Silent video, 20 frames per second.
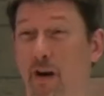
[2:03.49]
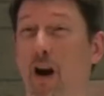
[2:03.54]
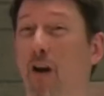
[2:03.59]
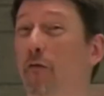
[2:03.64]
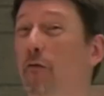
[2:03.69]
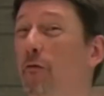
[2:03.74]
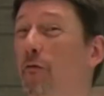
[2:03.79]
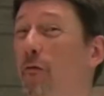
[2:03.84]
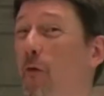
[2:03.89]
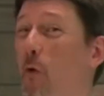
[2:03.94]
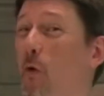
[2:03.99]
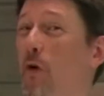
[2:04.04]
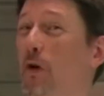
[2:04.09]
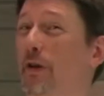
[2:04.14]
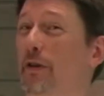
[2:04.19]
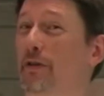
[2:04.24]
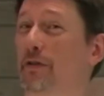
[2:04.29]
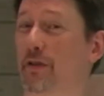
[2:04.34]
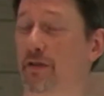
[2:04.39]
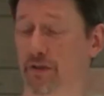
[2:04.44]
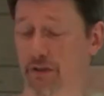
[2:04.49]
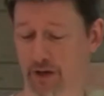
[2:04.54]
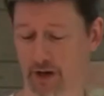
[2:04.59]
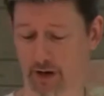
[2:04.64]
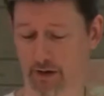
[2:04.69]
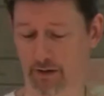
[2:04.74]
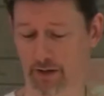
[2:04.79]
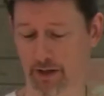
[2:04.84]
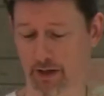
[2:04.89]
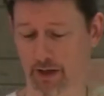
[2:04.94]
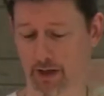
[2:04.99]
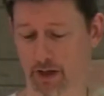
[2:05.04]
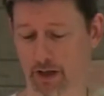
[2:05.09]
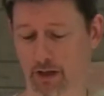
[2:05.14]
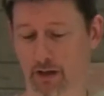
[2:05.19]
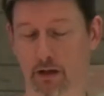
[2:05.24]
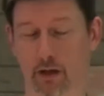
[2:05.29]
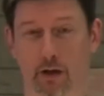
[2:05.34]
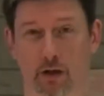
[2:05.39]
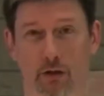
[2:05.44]
there are 4
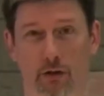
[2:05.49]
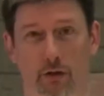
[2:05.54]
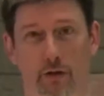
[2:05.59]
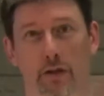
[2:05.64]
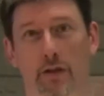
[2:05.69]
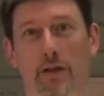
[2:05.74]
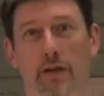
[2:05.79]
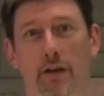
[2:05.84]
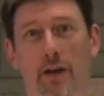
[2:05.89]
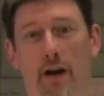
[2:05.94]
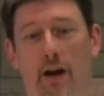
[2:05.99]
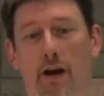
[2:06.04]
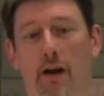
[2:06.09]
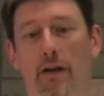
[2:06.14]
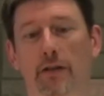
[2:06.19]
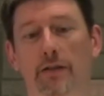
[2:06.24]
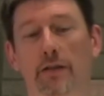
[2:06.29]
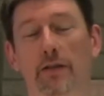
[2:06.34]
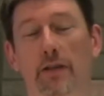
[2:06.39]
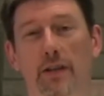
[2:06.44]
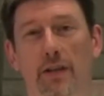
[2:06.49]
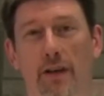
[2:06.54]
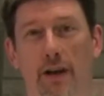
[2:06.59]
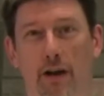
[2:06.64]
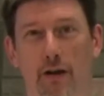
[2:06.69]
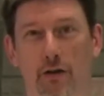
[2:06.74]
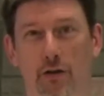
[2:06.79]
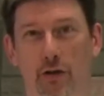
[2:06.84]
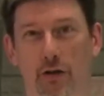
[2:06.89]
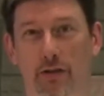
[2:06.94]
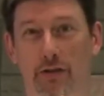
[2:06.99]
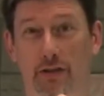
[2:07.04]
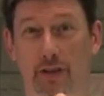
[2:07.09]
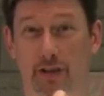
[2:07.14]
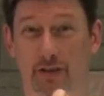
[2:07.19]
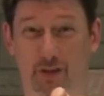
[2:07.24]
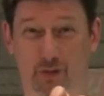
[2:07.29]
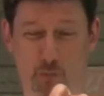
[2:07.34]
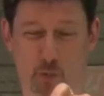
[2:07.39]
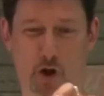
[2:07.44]
sestertii to the denarius. And the denarius, you can
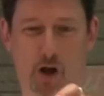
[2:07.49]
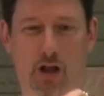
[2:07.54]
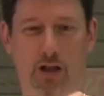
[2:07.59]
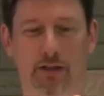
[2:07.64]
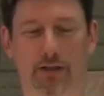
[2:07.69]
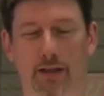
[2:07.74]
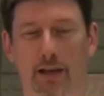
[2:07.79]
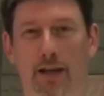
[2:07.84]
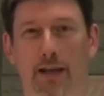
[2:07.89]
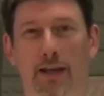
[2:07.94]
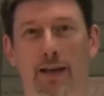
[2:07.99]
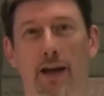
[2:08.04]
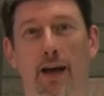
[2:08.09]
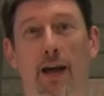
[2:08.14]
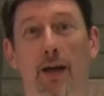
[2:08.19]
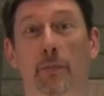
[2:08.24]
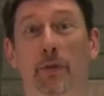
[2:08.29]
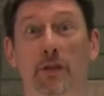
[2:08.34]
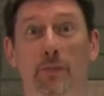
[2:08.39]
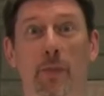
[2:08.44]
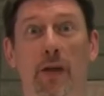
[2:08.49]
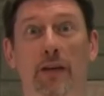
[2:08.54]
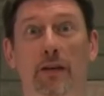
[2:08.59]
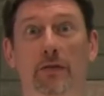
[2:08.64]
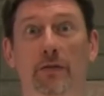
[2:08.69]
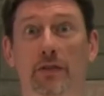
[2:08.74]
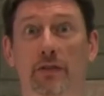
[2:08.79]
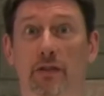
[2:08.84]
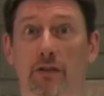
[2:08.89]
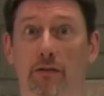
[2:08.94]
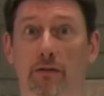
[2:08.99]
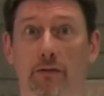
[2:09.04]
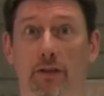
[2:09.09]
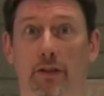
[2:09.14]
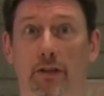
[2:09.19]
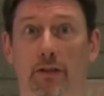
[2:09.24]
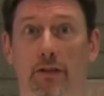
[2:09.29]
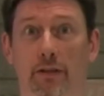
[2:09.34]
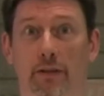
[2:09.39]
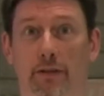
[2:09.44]
see, is small. It's like a dime. It's made of silver.
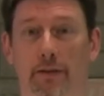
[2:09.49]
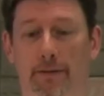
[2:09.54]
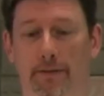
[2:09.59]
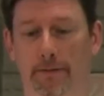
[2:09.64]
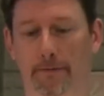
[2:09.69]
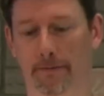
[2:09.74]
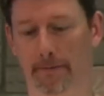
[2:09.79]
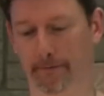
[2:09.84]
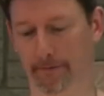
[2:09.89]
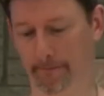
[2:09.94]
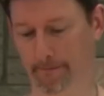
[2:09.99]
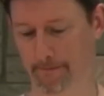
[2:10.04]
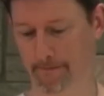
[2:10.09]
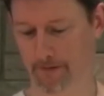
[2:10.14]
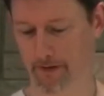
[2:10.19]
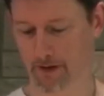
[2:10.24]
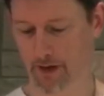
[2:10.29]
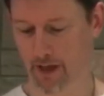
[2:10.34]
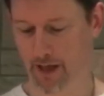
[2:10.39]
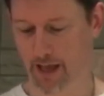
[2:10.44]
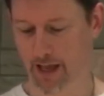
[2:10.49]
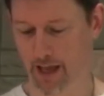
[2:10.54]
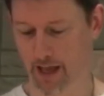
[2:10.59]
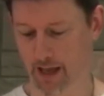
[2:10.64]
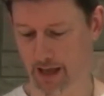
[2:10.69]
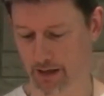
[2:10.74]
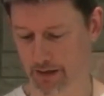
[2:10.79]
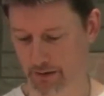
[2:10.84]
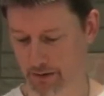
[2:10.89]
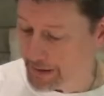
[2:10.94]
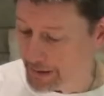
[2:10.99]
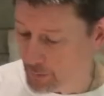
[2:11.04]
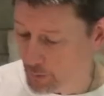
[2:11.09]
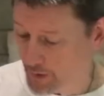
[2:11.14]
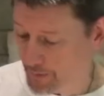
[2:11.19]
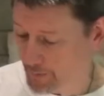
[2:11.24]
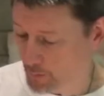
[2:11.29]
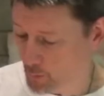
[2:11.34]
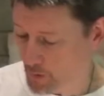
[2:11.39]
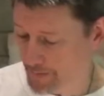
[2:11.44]
And the big
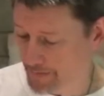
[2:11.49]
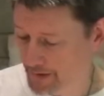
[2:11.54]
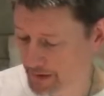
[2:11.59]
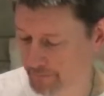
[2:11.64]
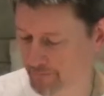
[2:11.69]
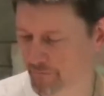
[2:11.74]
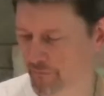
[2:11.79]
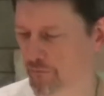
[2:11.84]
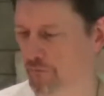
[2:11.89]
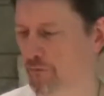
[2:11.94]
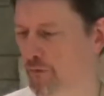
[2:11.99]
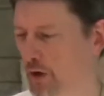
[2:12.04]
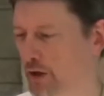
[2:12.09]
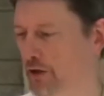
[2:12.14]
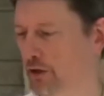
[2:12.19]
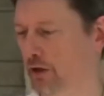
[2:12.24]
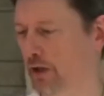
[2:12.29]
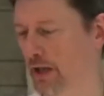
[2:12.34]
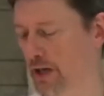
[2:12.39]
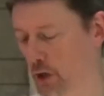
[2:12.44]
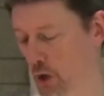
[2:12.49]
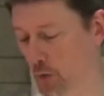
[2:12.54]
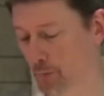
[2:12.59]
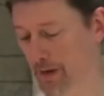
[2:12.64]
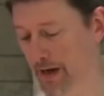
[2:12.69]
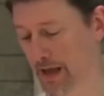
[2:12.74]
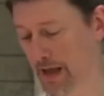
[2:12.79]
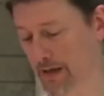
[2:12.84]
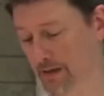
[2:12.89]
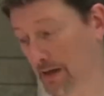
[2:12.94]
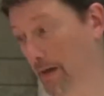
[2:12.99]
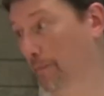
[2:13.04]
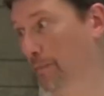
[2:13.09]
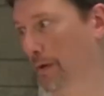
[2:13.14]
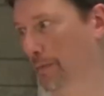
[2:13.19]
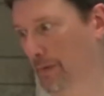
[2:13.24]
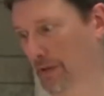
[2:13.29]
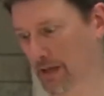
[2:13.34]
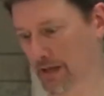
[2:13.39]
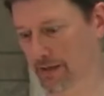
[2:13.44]
one, the one that virtually nobody except
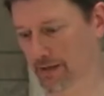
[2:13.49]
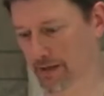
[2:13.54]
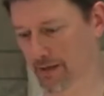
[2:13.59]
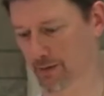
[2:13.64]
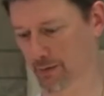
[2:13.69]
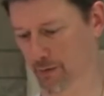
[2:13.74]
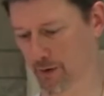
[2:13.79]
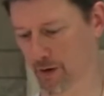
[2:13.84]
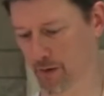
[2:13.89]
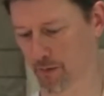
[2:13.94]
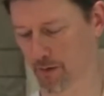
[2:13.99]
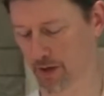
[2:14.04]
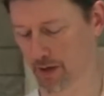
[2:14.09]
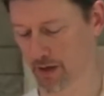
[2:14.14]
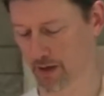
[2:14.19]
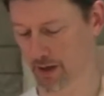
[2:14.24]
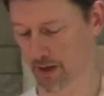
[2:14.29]
people like Cicero